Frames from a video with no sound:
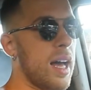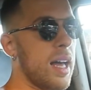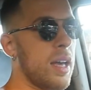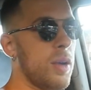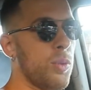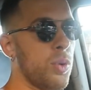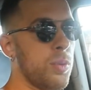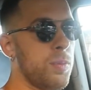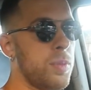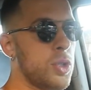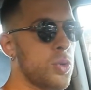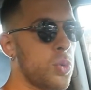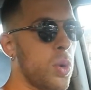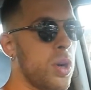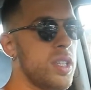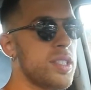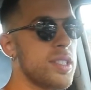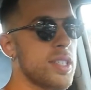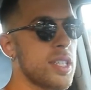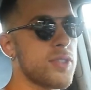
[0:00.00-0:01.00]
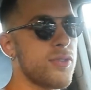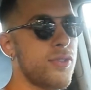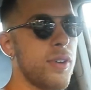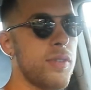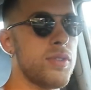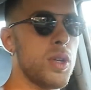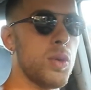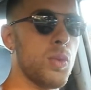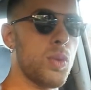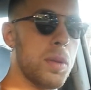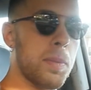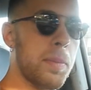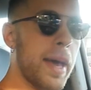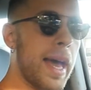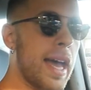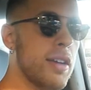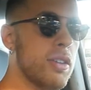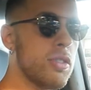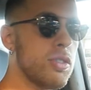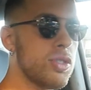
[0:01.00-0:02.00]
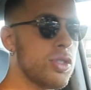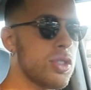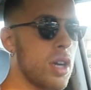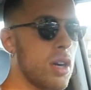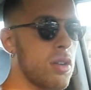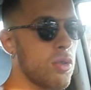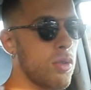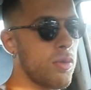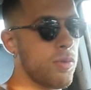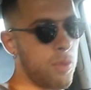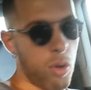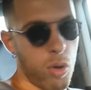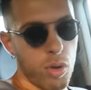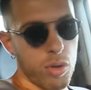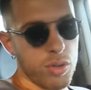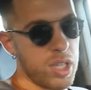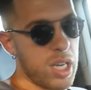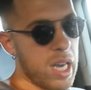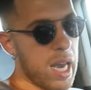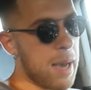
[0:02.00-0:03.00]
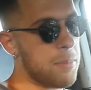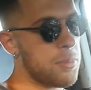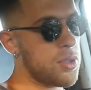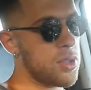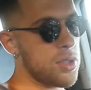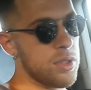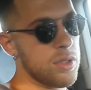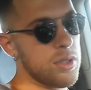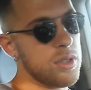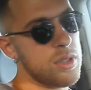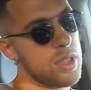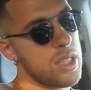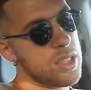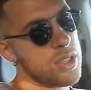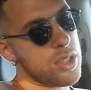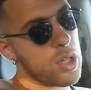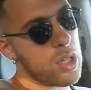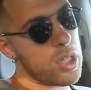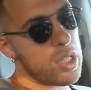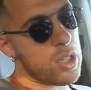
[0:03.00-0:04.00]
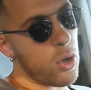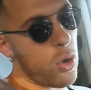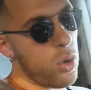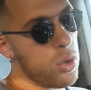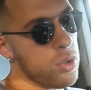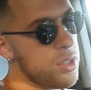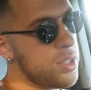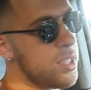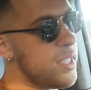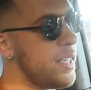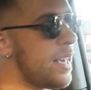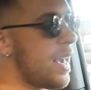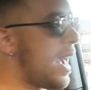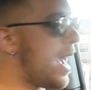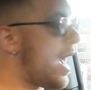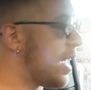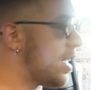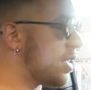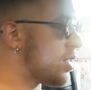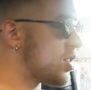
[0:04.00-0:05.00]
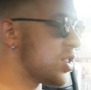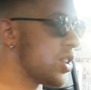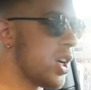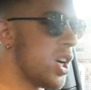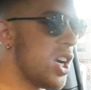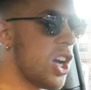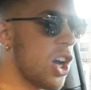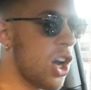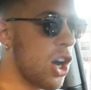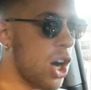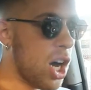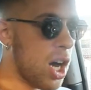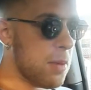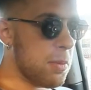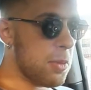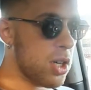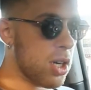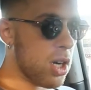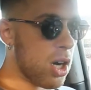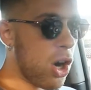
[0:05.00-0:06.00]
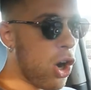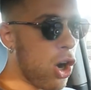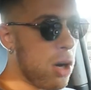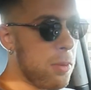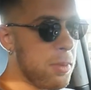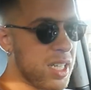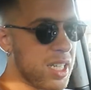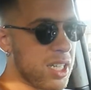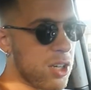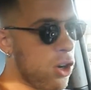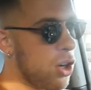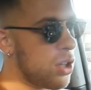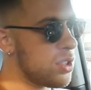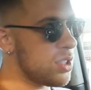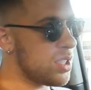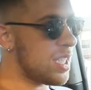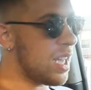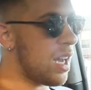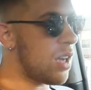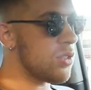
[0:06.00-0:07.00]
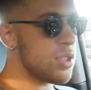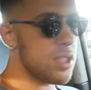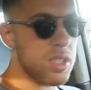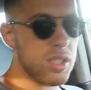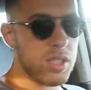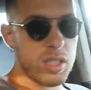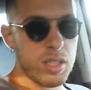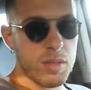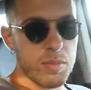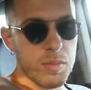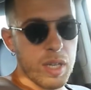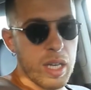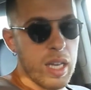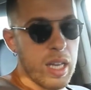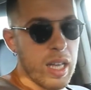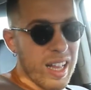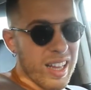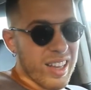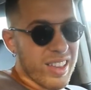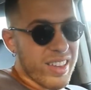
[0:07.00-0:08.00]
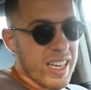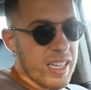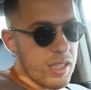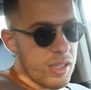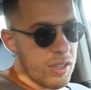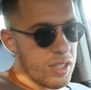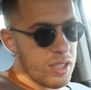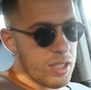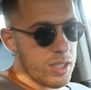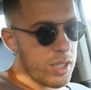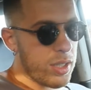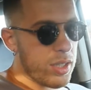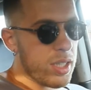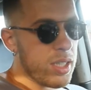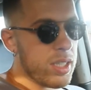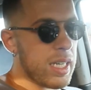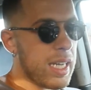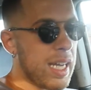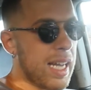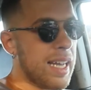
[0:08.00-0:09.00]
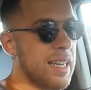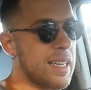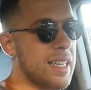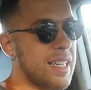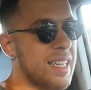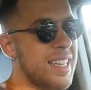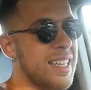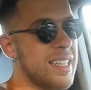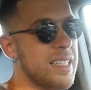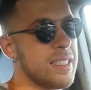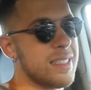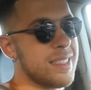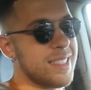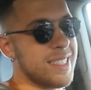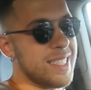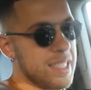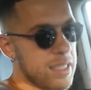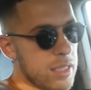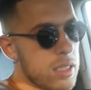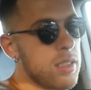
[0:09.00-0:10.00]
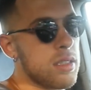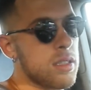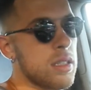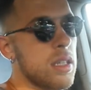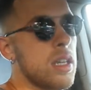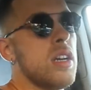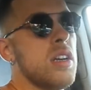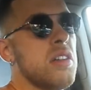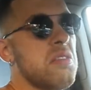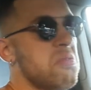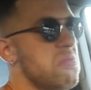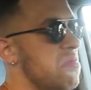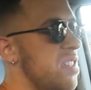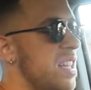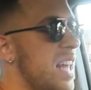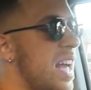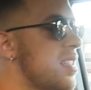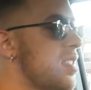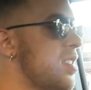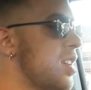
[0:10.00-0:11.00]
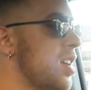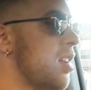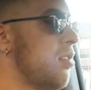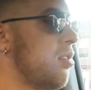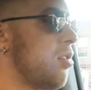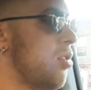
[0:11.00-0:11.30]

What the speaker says: It would be 2,650 with panel sunroof, all the options. This car only has Harman Kardon sound system, leather interior, and heated seats. That's it.